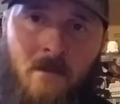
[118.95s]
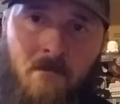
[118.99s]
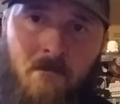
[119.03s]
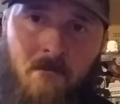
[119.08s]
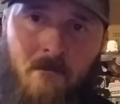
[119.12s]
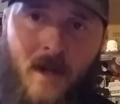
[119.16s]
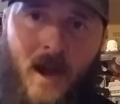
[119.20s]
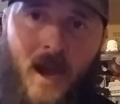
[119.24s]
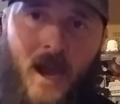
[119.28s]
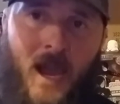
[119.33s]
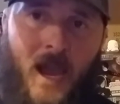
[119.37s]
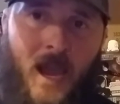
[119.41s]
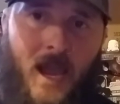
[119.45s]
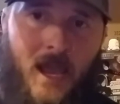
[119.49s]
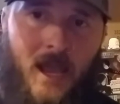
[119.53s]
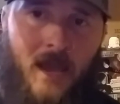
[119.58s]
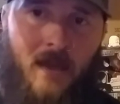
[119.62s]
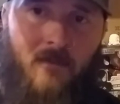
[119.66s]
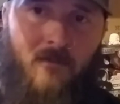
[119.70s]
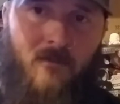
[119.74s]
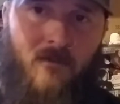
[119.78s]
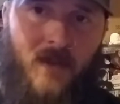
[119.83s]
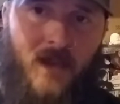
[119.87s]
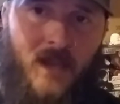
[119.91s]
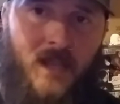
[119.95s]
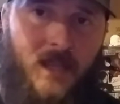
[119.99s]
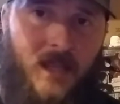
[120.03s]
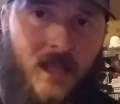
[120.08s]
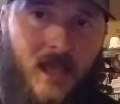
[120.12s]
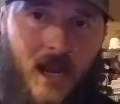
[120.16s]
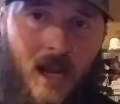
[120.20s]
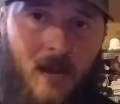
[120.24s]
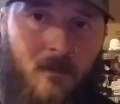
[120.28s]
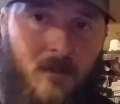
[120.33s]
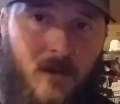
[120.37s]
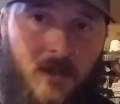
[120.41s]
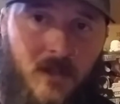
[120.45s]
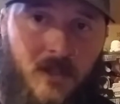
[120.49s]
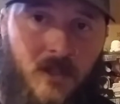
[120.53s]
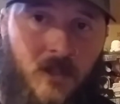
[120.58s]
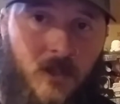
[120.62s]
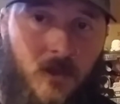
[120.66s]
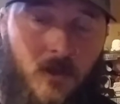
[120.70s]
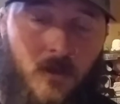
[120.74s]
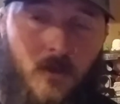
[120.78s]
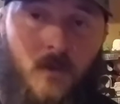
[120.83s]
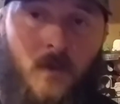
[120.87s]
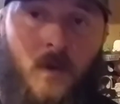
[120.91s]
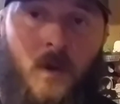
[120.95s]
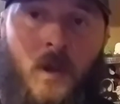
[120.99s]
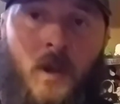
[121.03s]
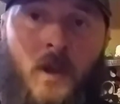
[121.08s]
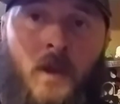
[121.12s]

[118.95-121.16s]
my bid that I'm gonna do